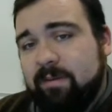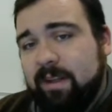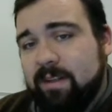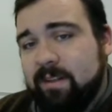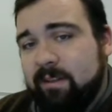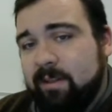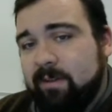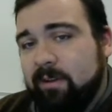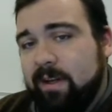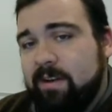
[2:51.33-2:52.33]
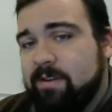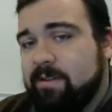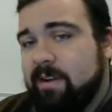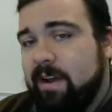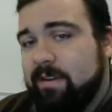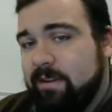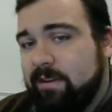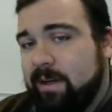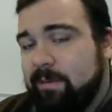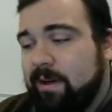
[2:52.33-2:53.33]
theta is in a little different location. It's the
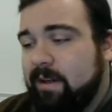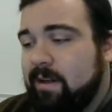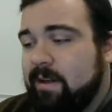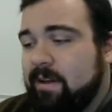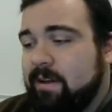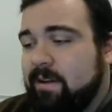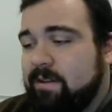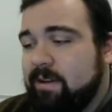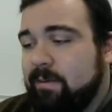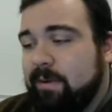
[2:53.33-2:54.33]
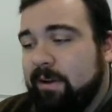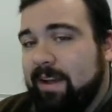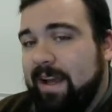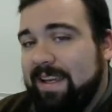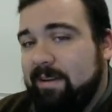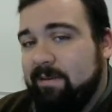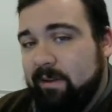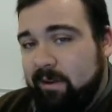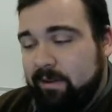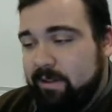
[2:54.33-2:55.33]
top right. So we look again for
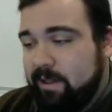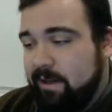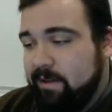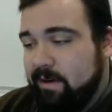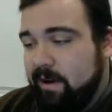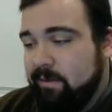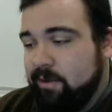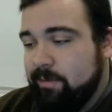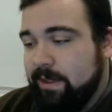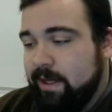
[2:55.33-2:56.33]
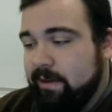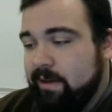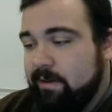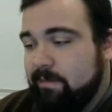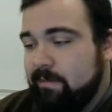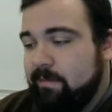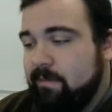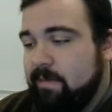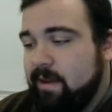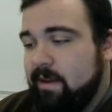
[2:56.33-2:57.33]
the longest side of the triangle, which would be down here.
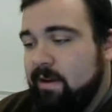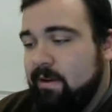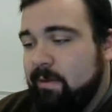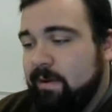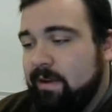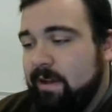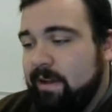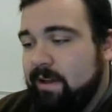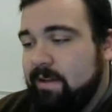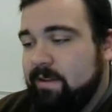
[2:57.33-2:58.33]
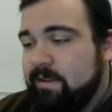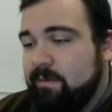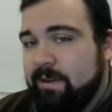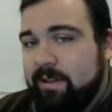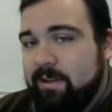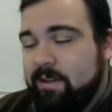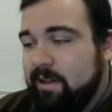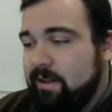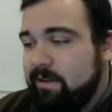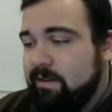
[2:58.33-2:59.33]
Where theta is, the one touching
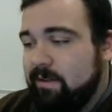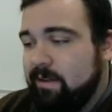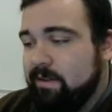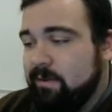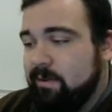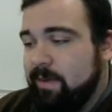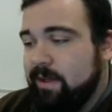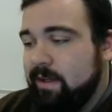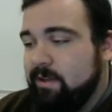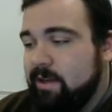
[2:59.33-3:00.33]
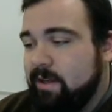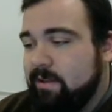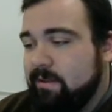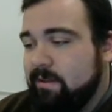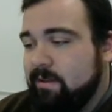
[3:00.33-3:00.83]
it is going to be adjacent.